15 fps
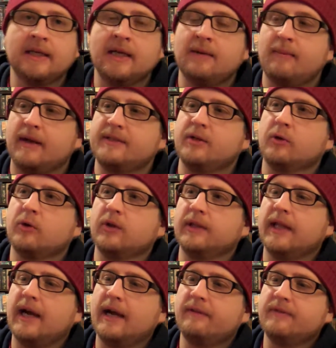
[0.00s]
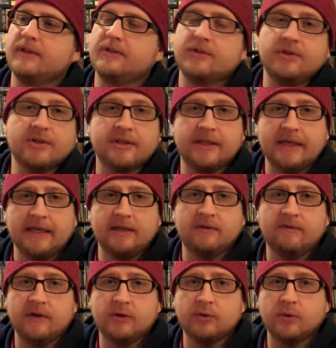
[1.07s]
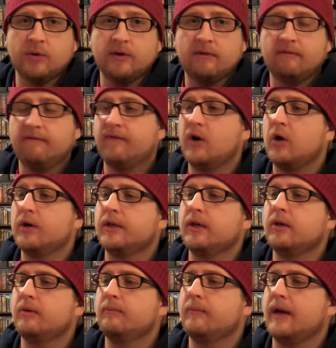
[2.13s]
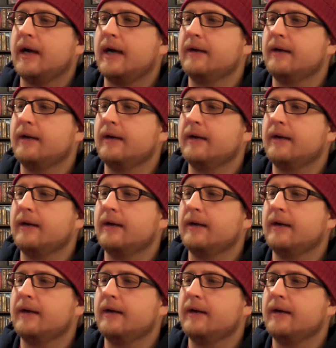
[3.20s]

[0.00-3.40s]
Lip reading: My So-Called Life, this is just an individual volume.